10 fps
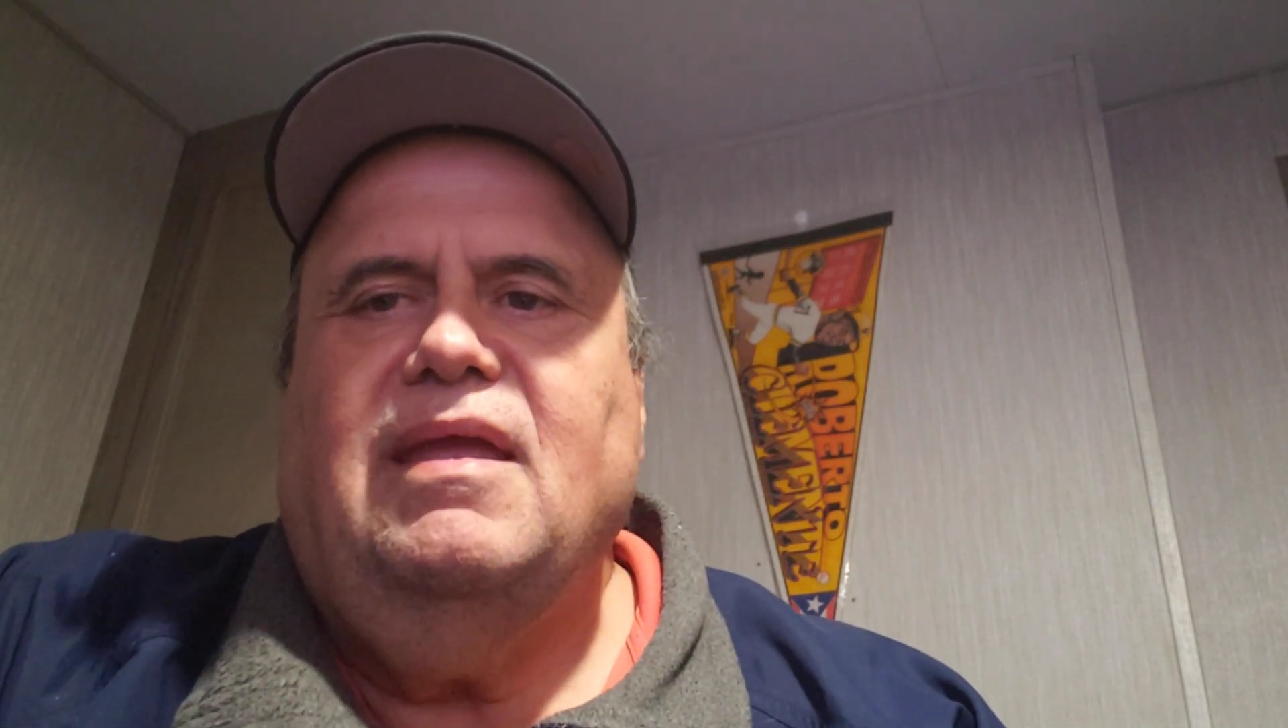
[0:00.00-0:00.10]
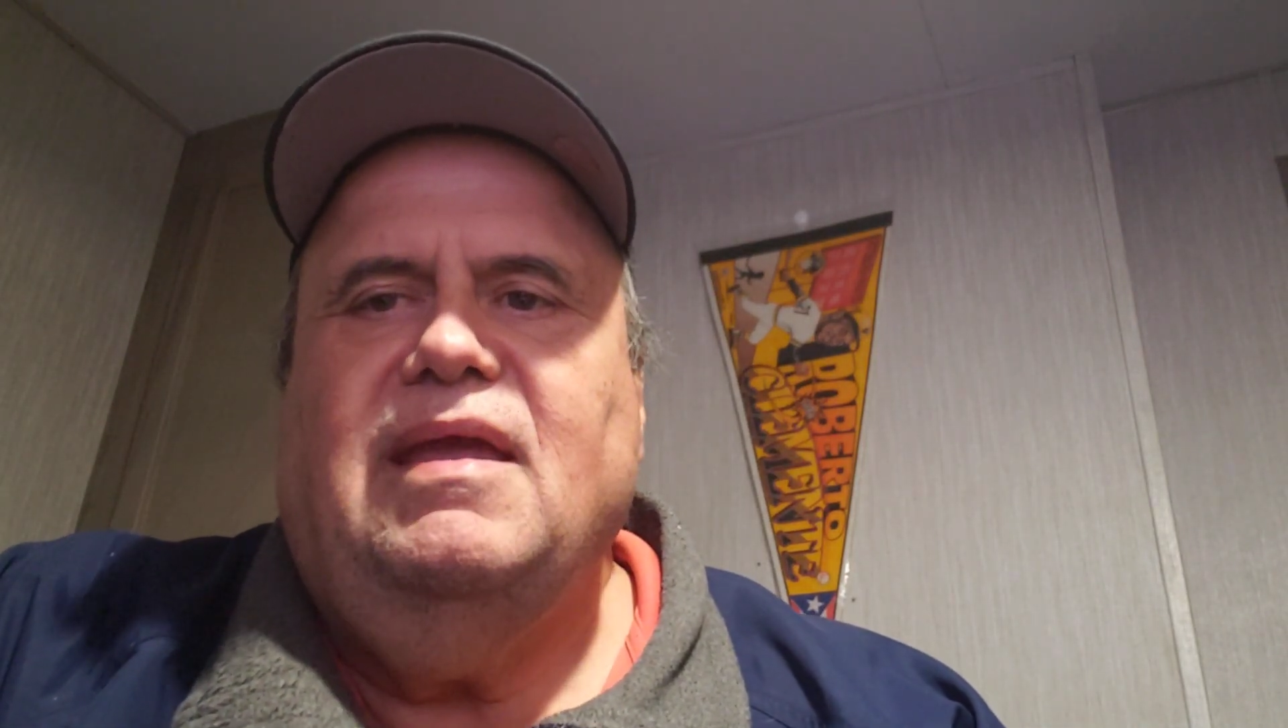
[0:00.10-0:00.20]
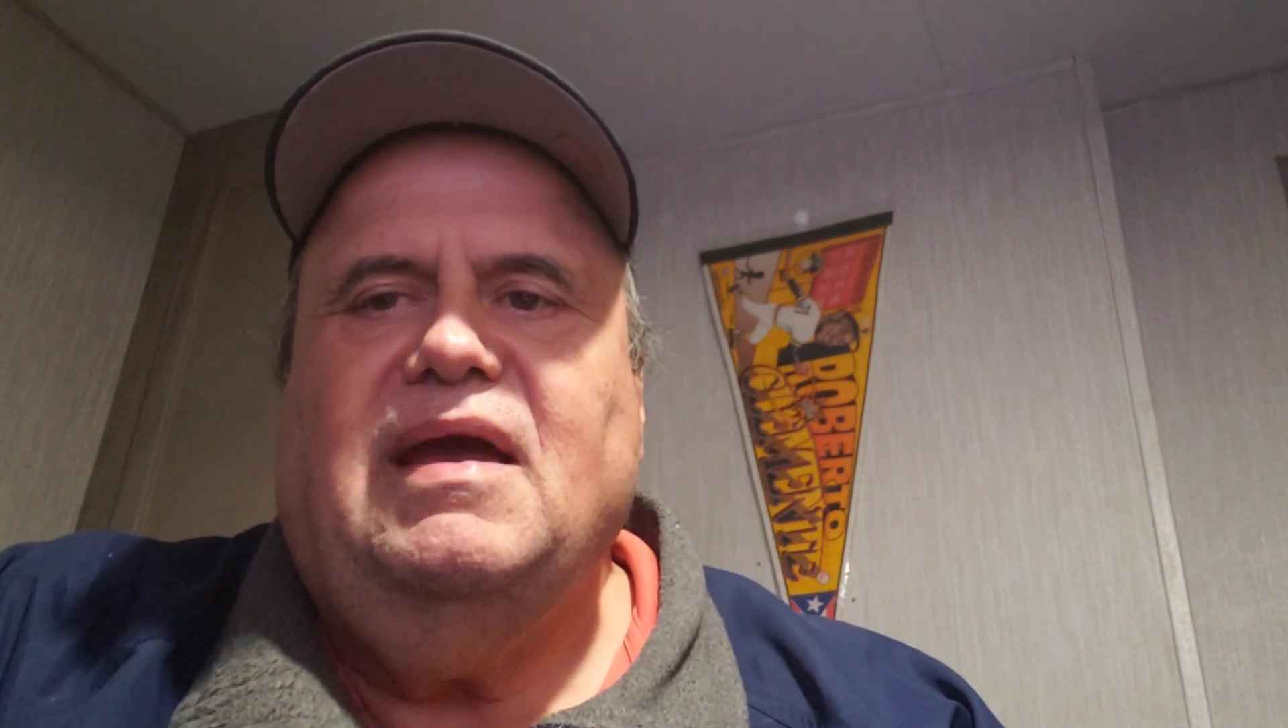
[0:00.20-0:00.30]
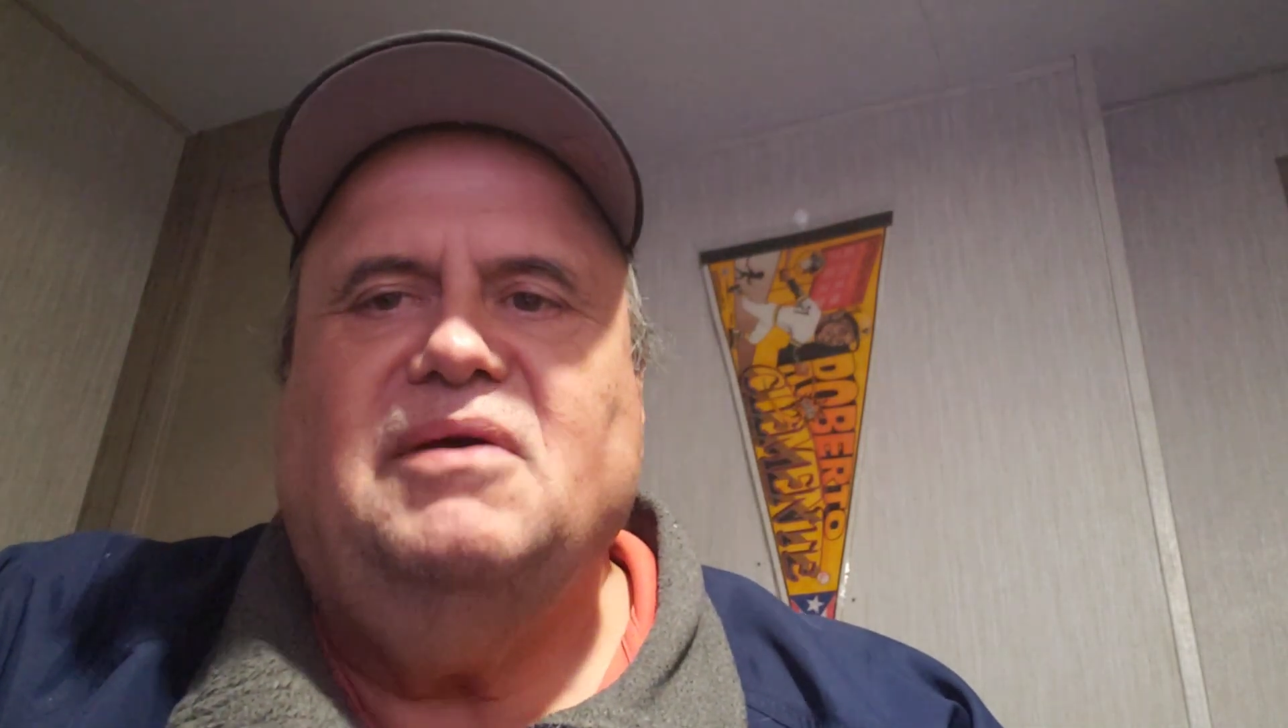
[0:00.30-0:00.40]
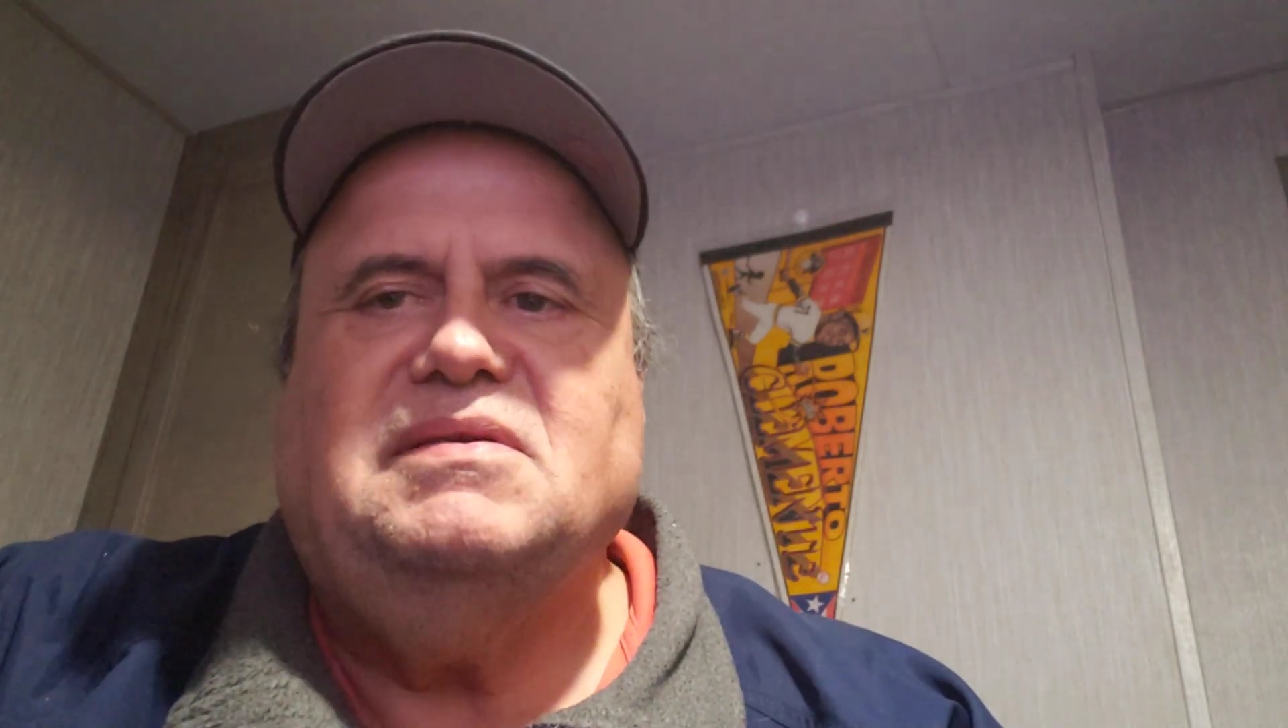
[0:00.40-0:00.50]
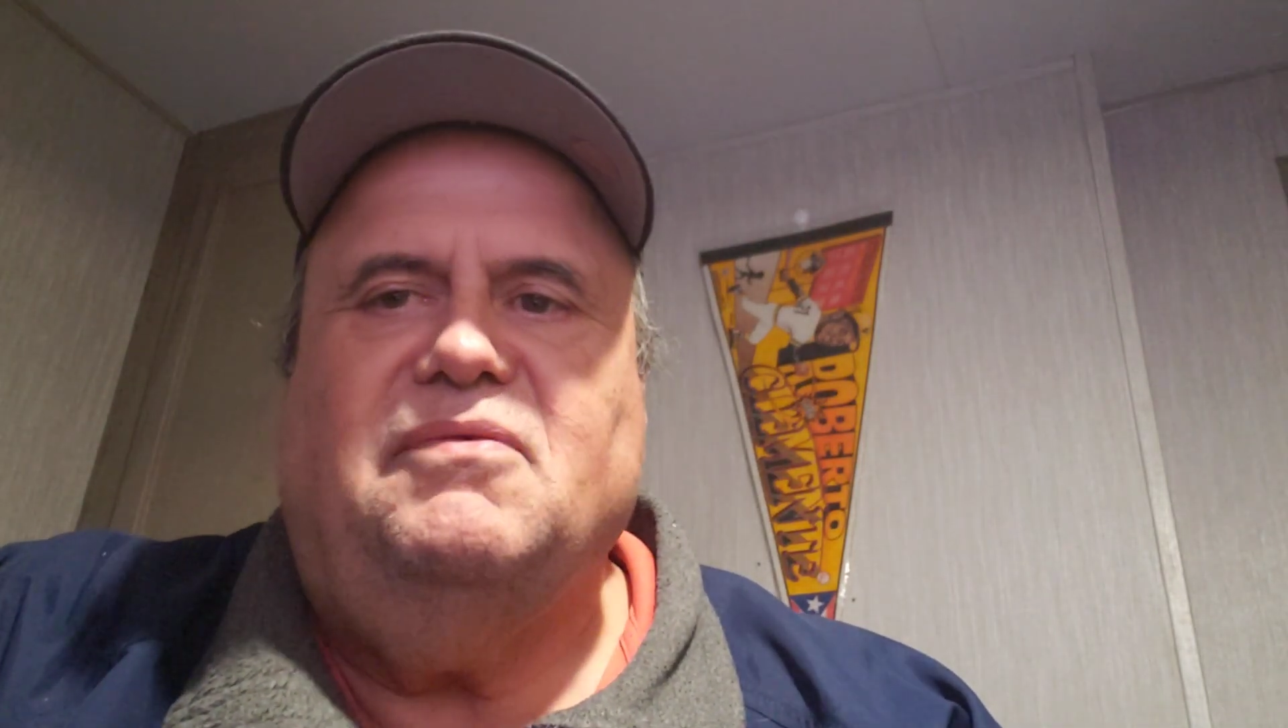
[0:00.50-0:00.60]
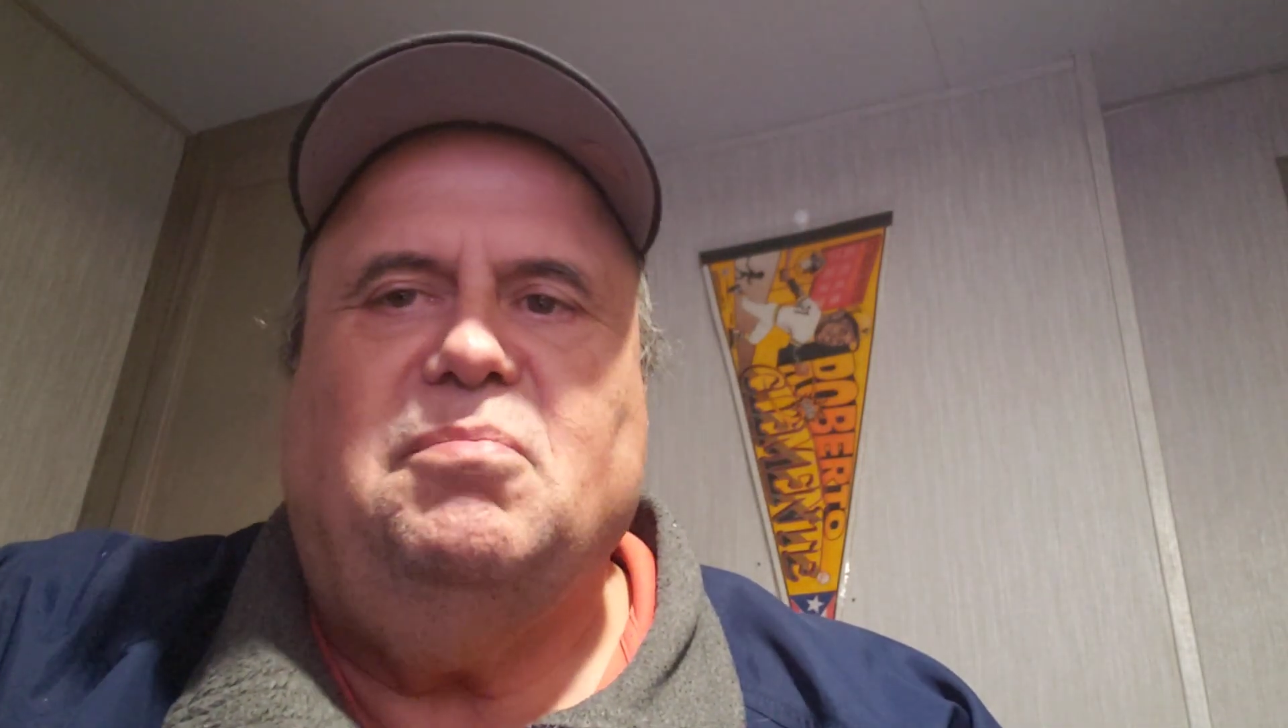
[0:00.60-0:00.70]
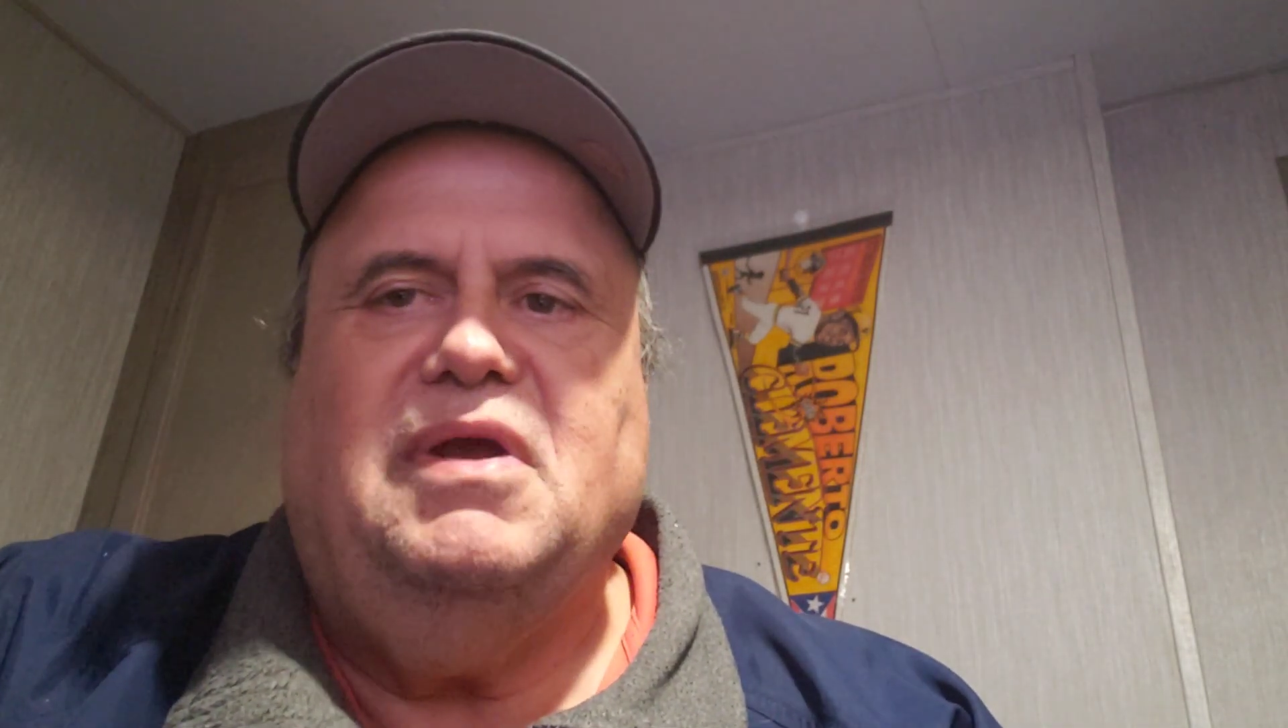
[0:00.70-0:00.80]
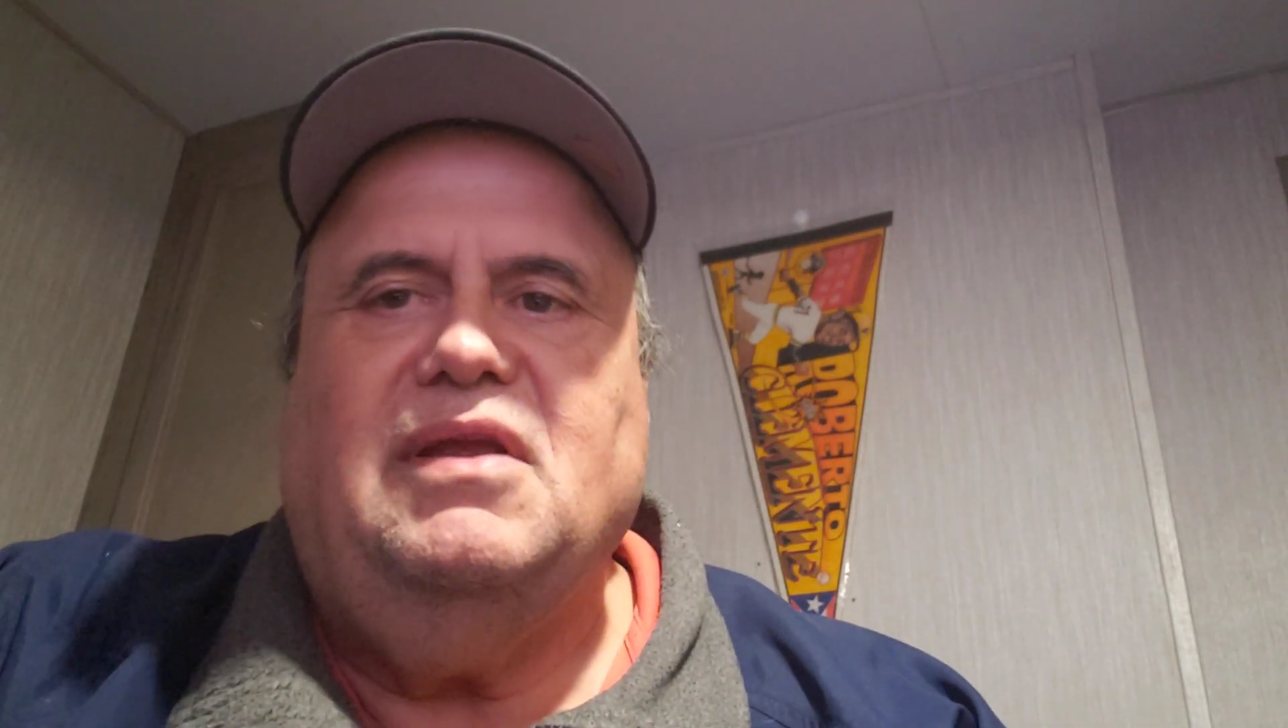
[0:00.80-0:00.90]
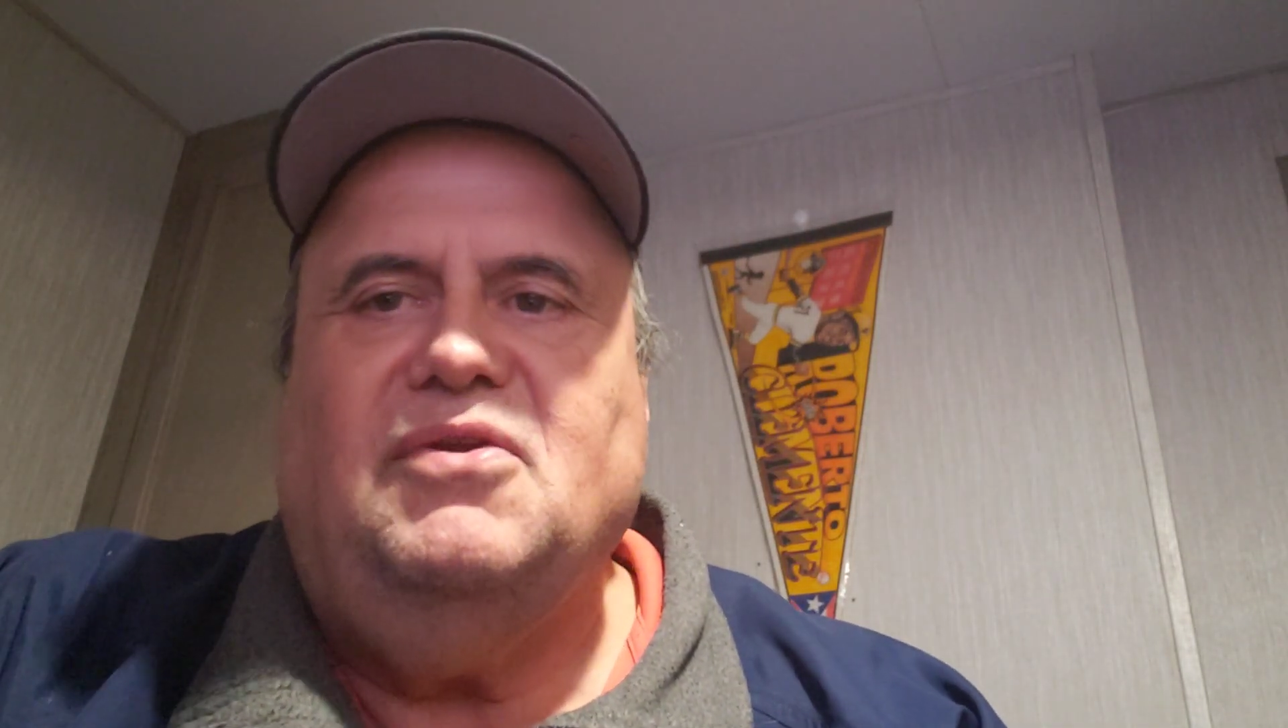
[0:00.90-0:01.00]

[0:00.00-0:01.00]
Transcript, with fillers: Hey, how's everybody